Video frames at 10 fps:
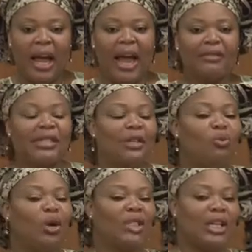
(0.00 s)
I've
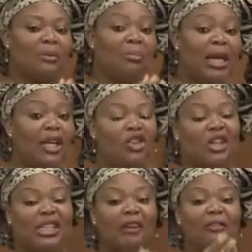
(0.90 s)
seen what just making
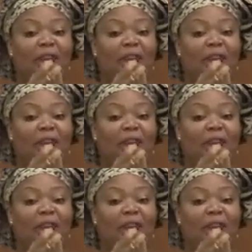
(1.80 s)
yourself